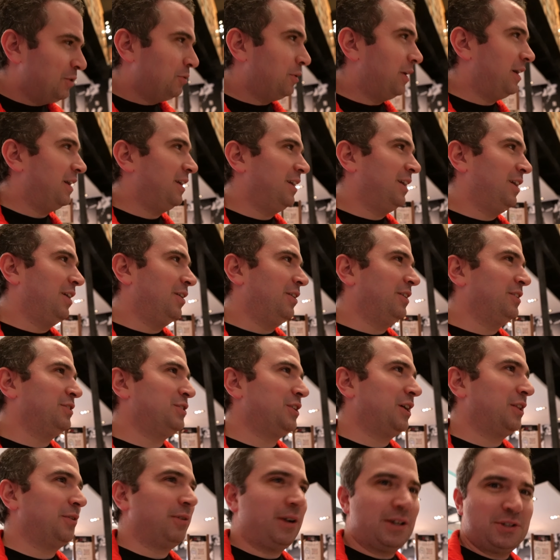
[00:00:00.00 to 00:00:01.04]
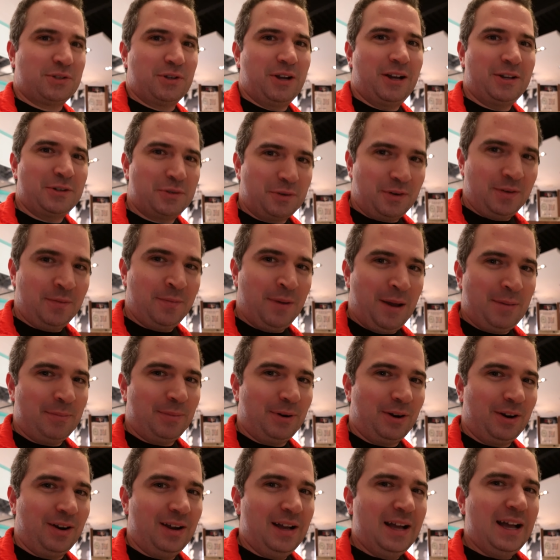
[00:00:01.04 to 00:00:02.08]
right here inside the restaurant to
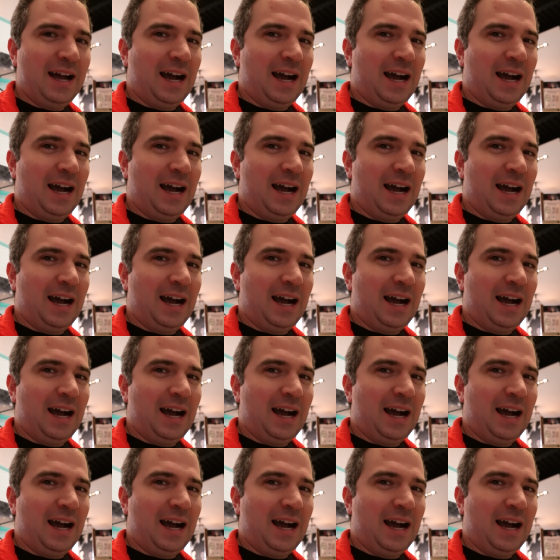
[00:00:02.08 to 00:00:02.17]
remember